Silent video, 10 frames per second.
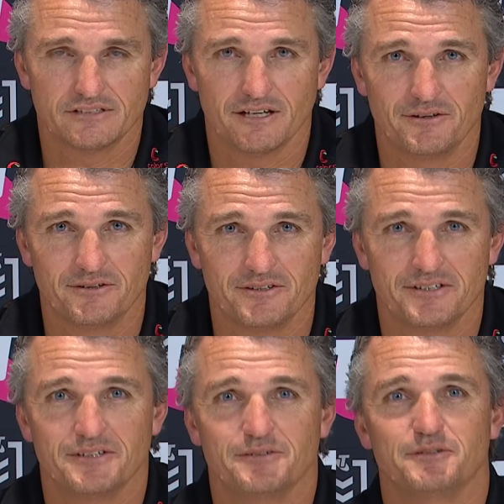so
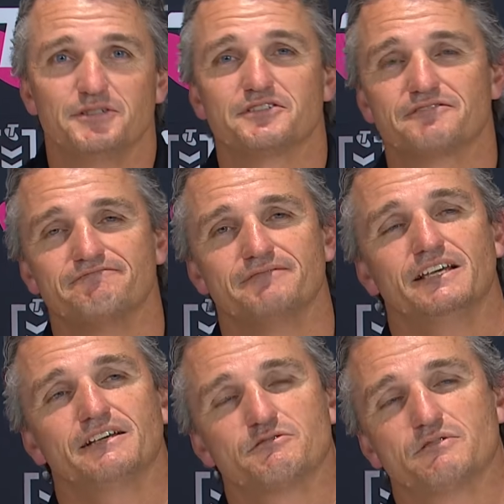we just
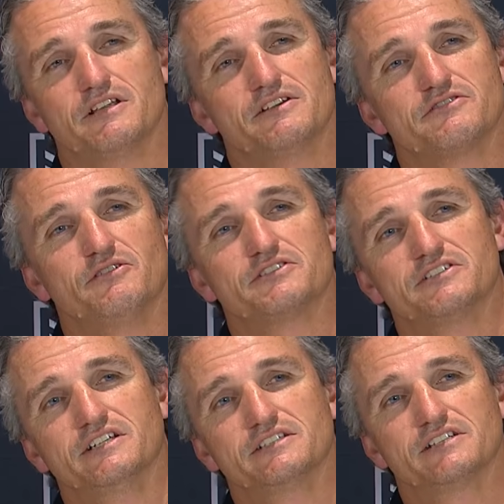yeah, it was one of those
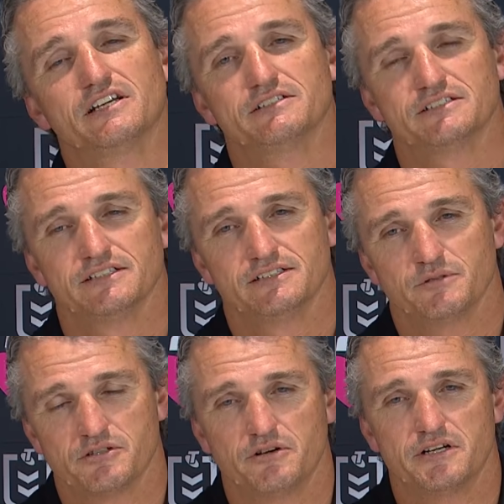nights, you know. So
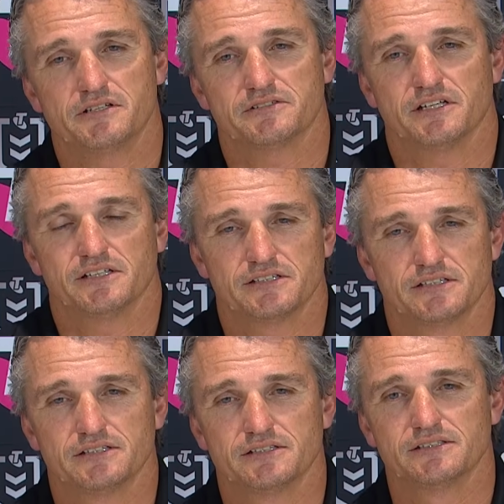but credit to South, so
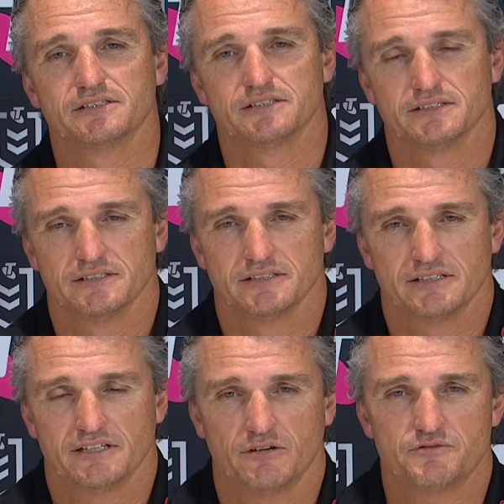
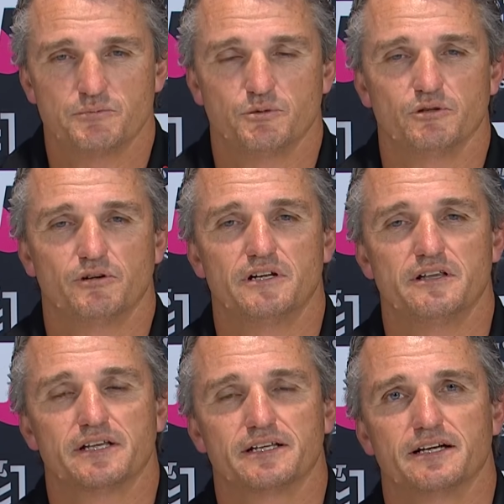they obviously put a lot
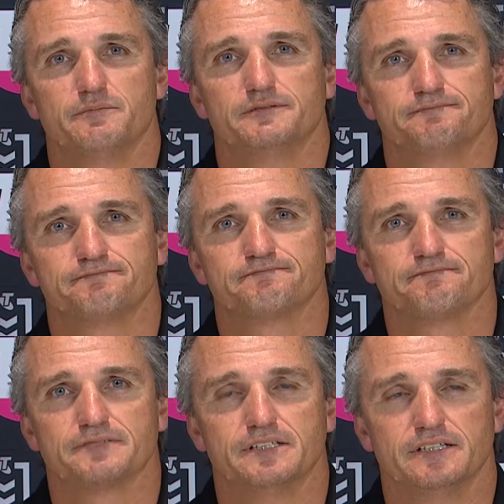into that game, and
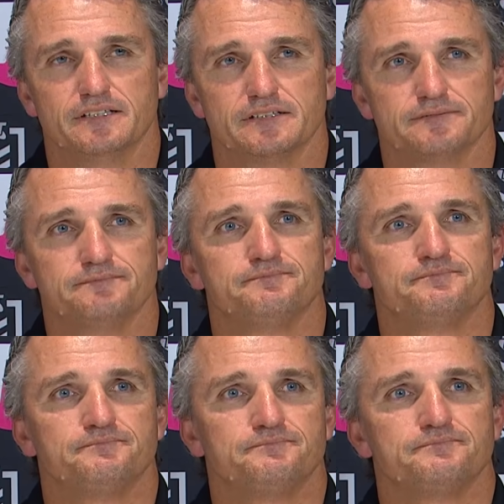yeah.
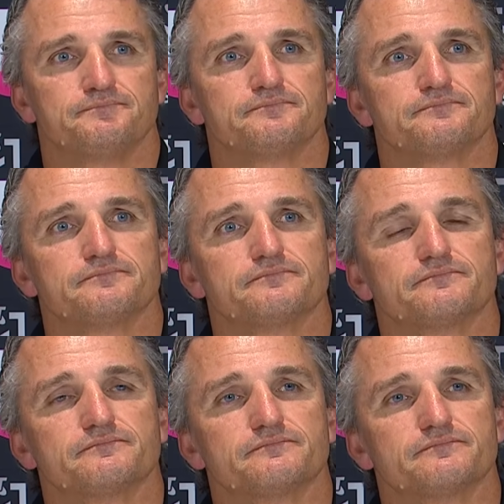You say false
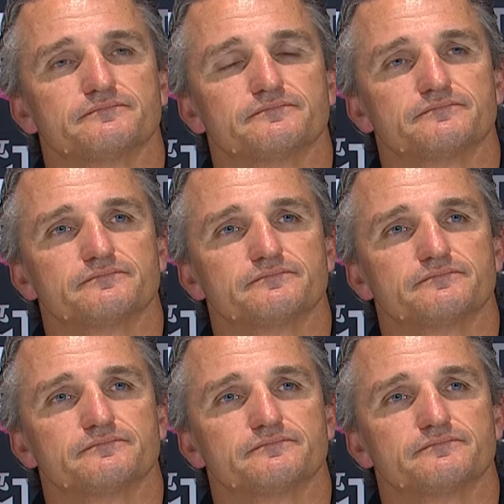crusher, but